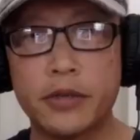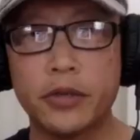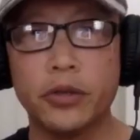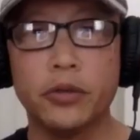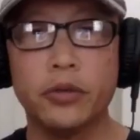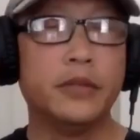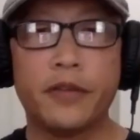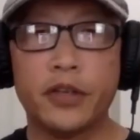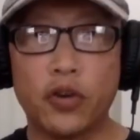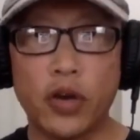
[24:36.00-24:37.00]
through
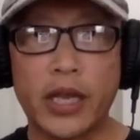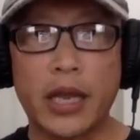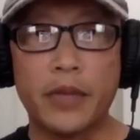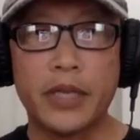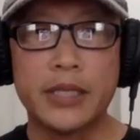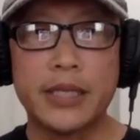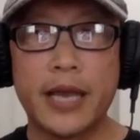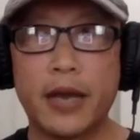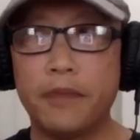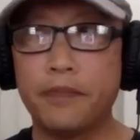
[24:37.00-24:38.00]
different toy companies
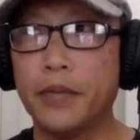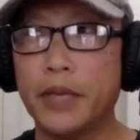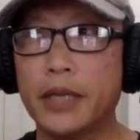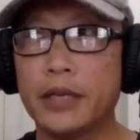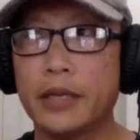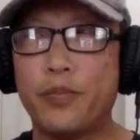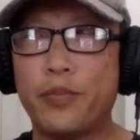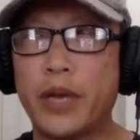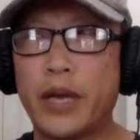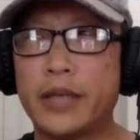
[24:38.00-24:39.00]
now. But,
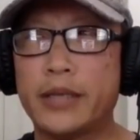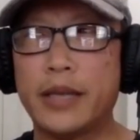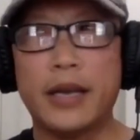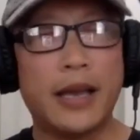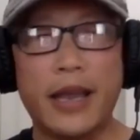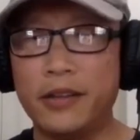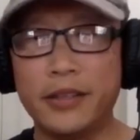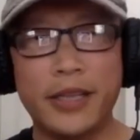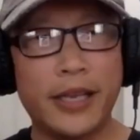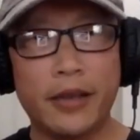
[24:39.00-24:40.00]
but uh, I don't
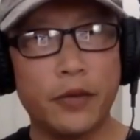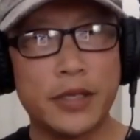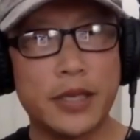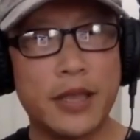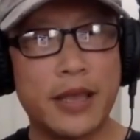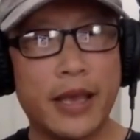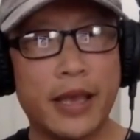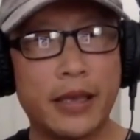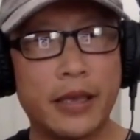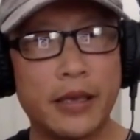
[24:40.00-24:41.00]
think it was a
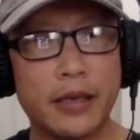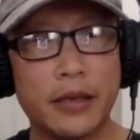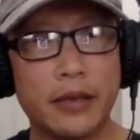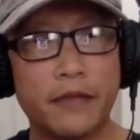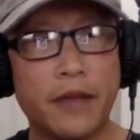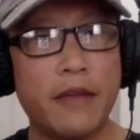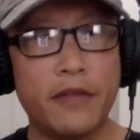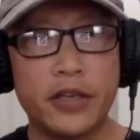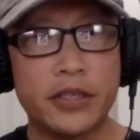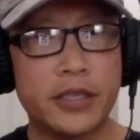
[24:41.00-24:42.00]
thing five
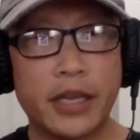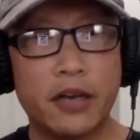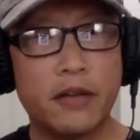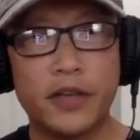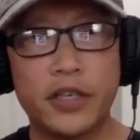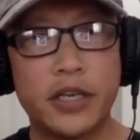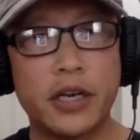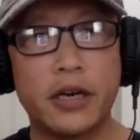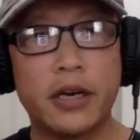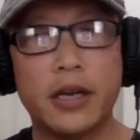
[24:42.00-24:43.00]
yeah. years ago for
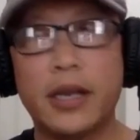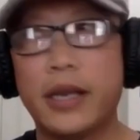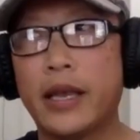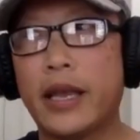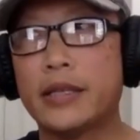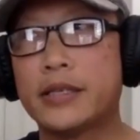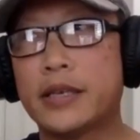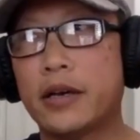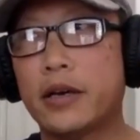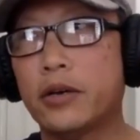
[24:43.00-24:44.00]
sure. And
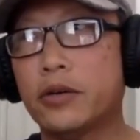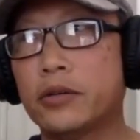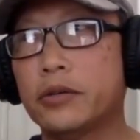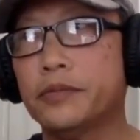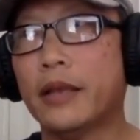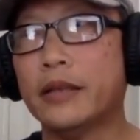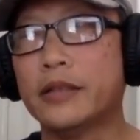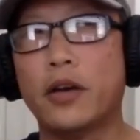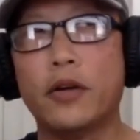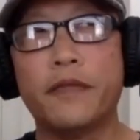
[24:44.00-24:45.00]
so
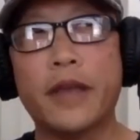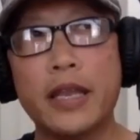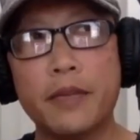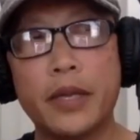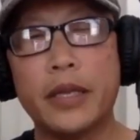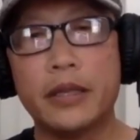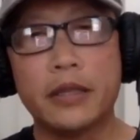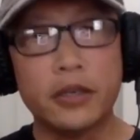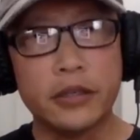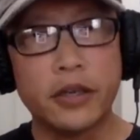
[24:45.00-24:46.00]
so if anybody
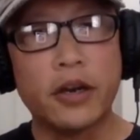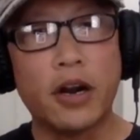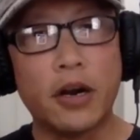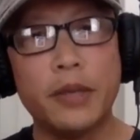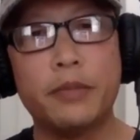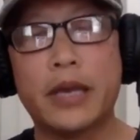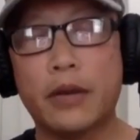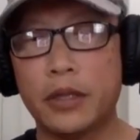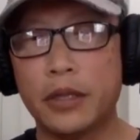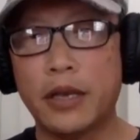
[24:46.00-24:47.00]
there there are people that
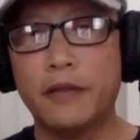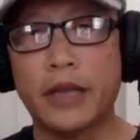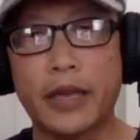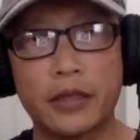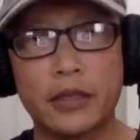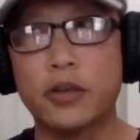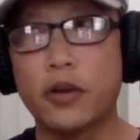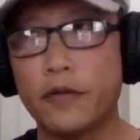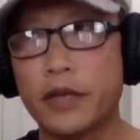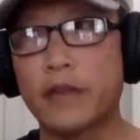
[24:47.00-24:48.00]
would love like the toy
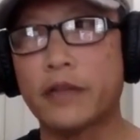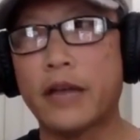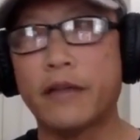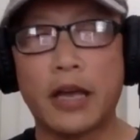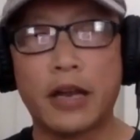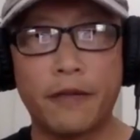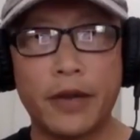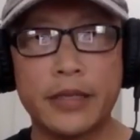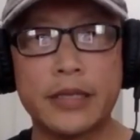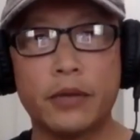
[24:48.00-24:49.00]
photographer i have a lot of
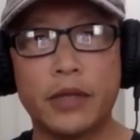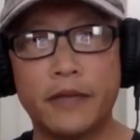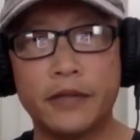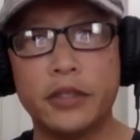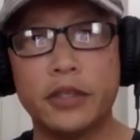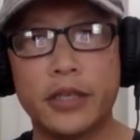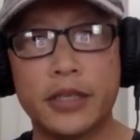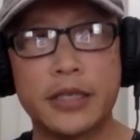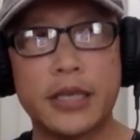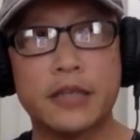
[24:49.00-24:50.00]
friends that would love to do
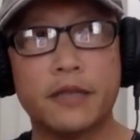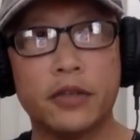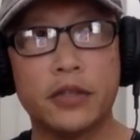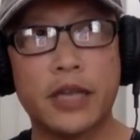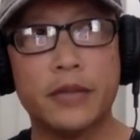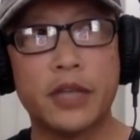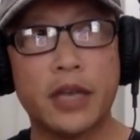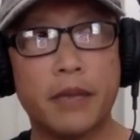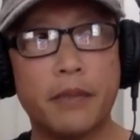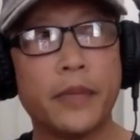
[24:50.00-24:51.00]
this as a full-time
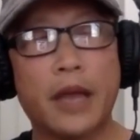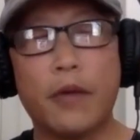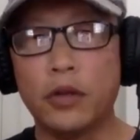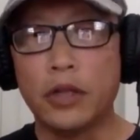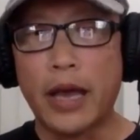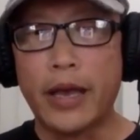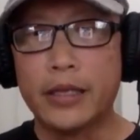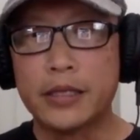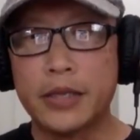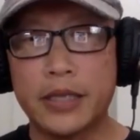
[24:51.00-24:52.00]
job i won't lie
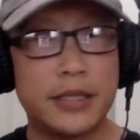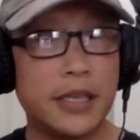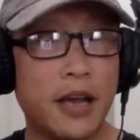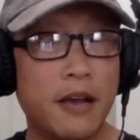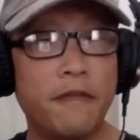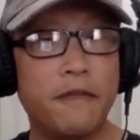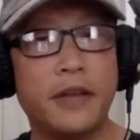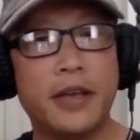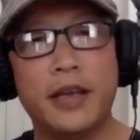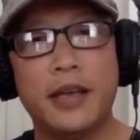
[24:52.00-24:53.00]
it's it's tough